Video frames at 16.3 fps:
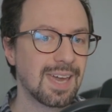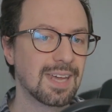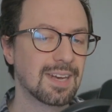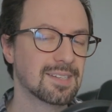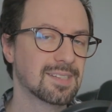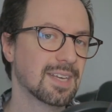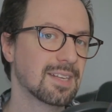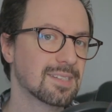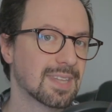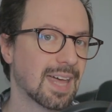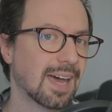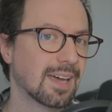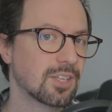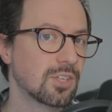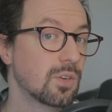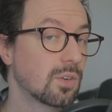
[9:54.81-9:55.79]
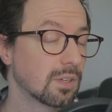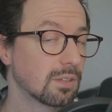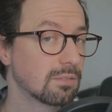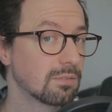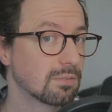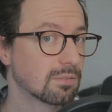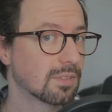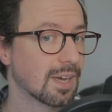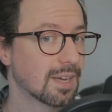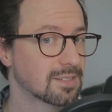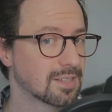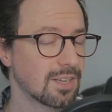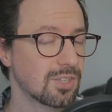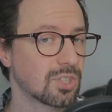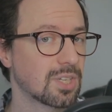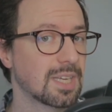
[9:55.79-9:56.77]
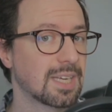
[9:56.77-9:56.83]
in a sense that you can
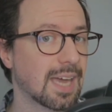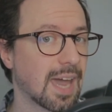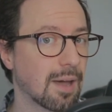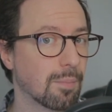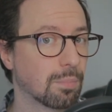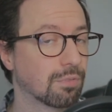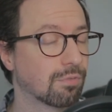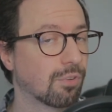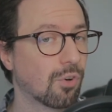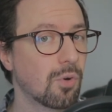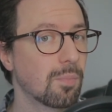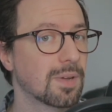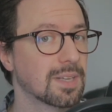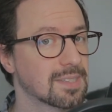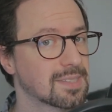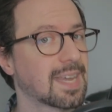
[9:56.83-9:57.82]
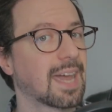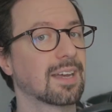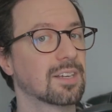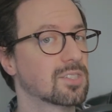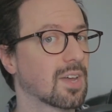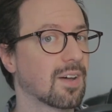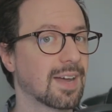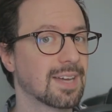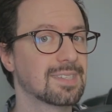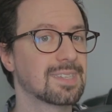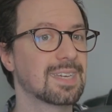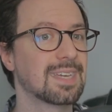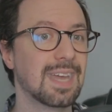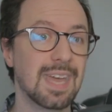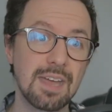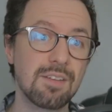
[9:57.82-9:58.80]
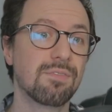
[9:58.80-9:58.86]
essentially get performance
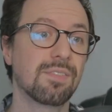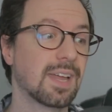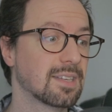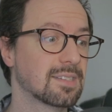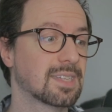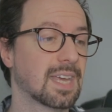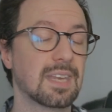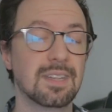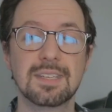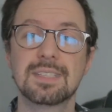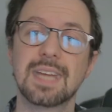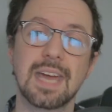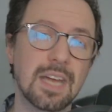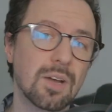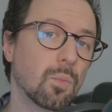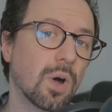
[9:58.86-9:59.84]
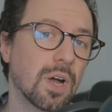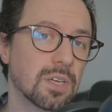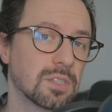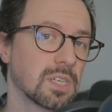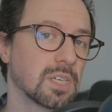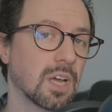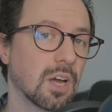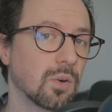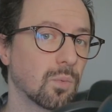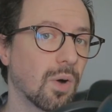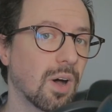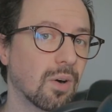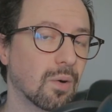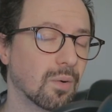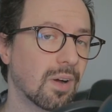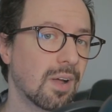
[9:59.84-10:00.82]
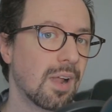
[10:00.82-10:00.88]
anxiety if, let's say, the date were to go
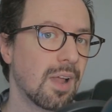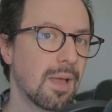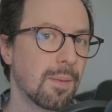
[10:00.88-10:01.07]
well,